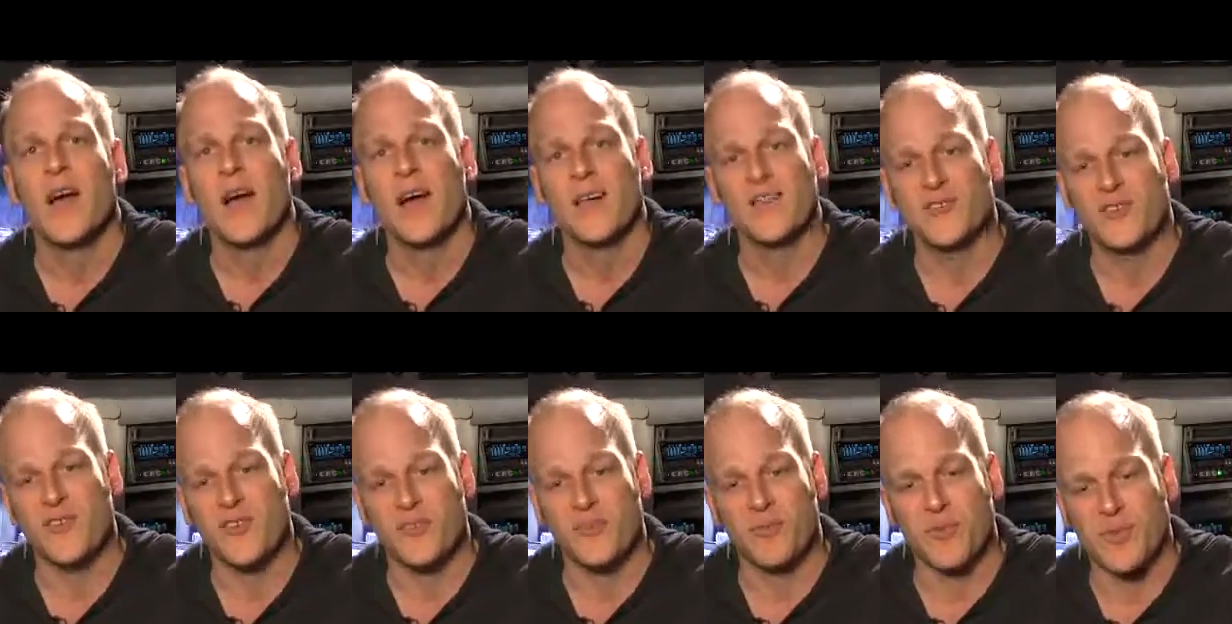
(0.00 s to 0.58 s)

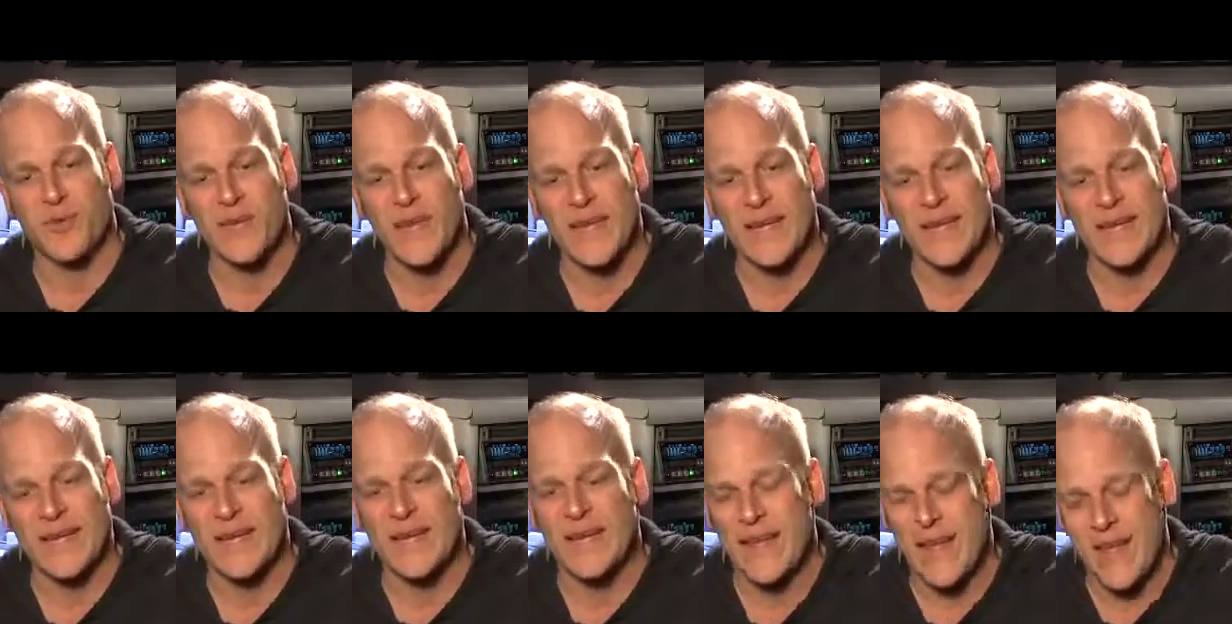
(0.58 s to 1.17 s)
achievement.
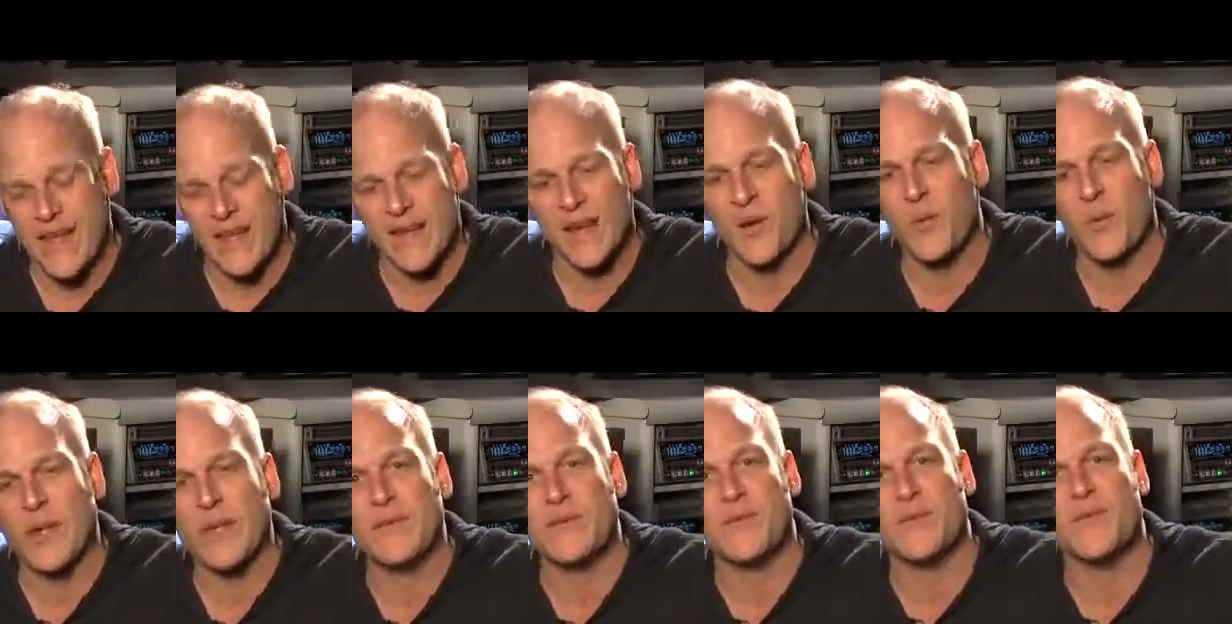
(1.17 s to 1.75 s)
I cannot
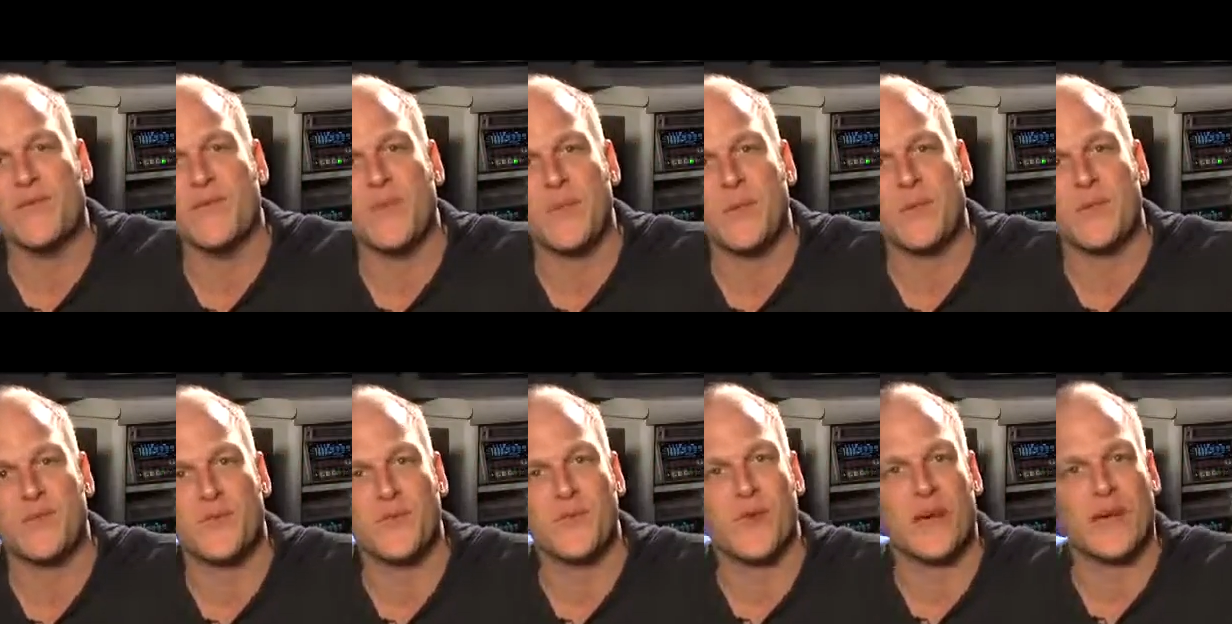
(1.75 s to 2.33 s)
wait to see
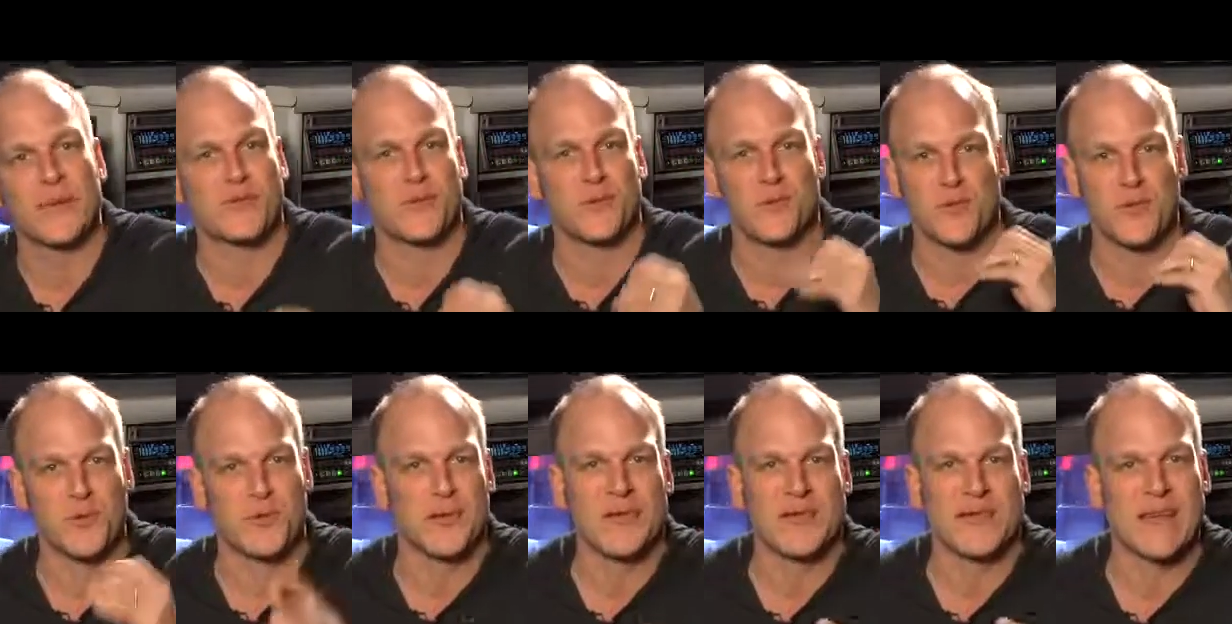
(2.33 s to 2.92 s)
what you guys are
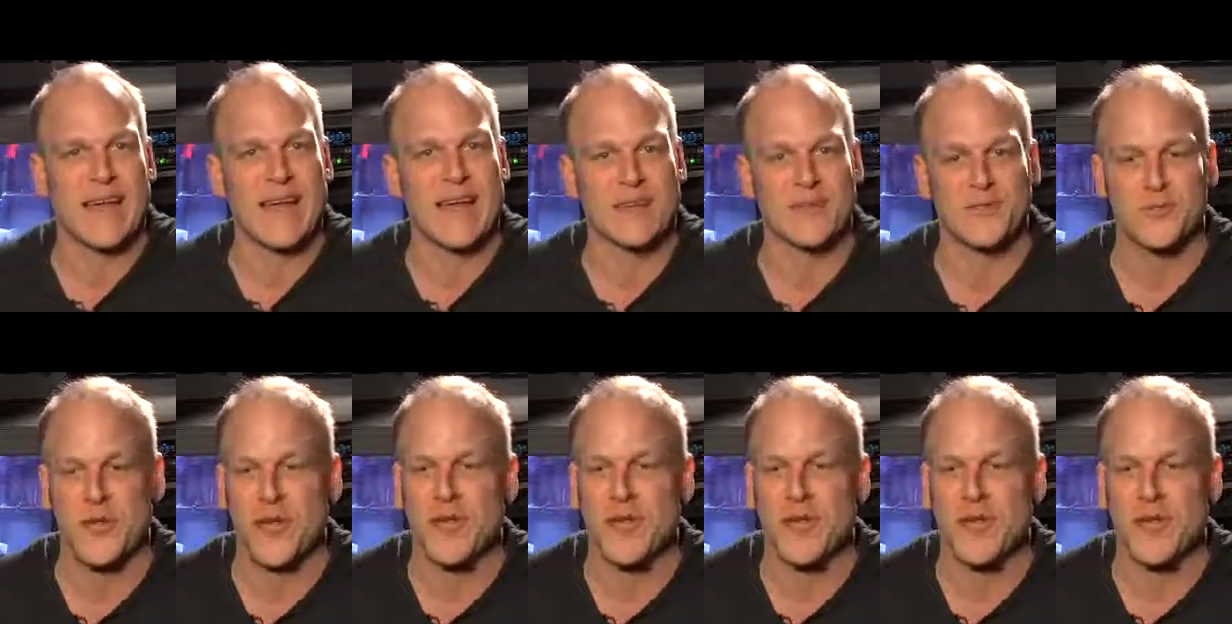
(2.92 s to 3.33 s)
doing next.